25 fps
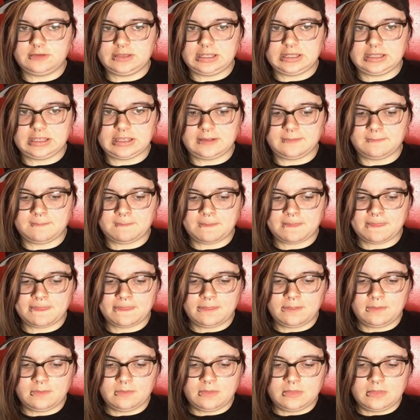it.
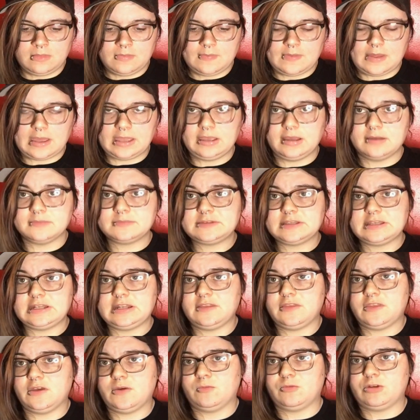I updated
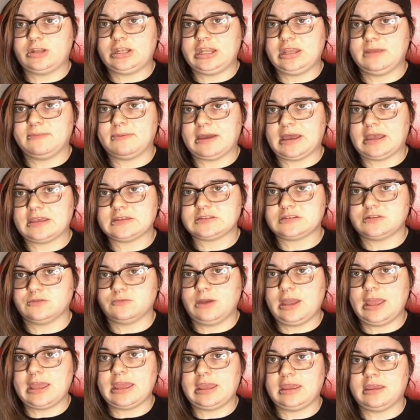them when he passed
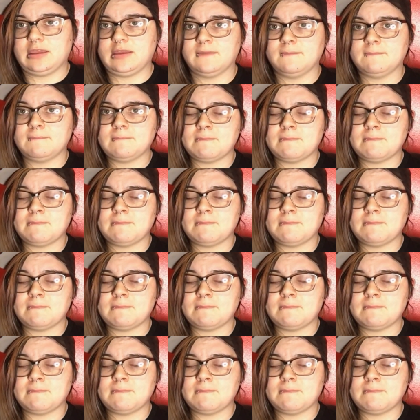away,